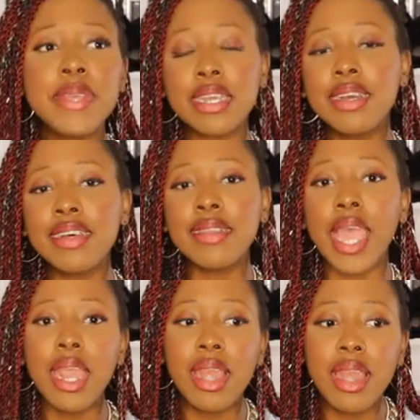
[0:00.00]
because
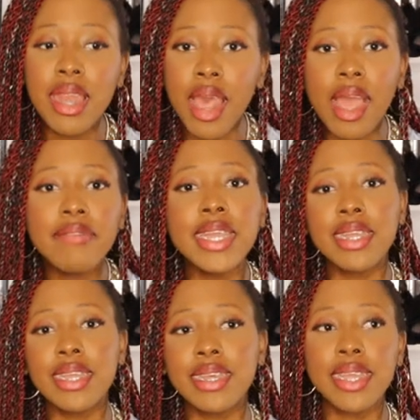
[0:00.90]
I love
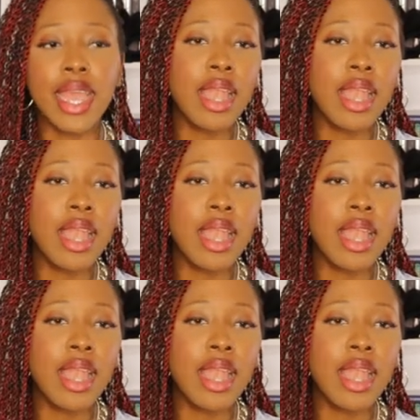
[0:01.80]
editing,